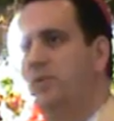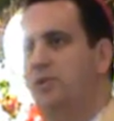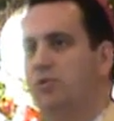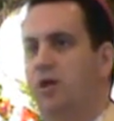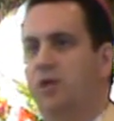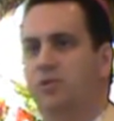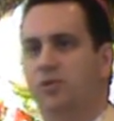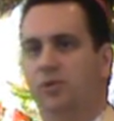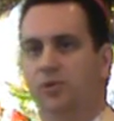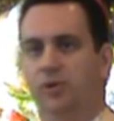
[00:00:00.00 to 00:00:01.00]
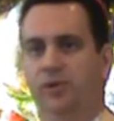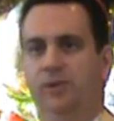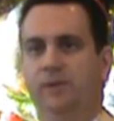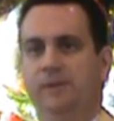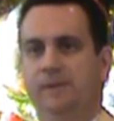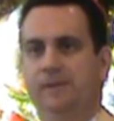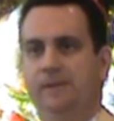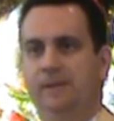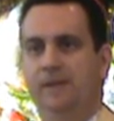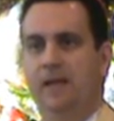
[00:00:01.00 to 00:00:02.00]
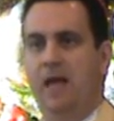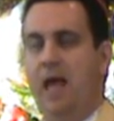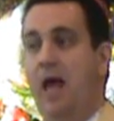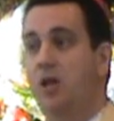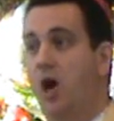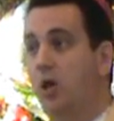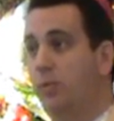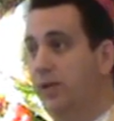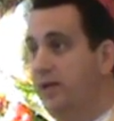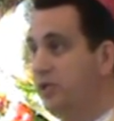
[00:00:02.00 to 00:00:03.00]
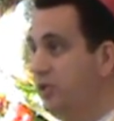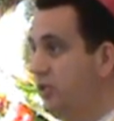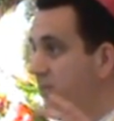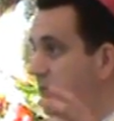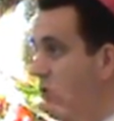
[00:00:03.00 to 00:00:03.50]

we draw to him. And our relationships,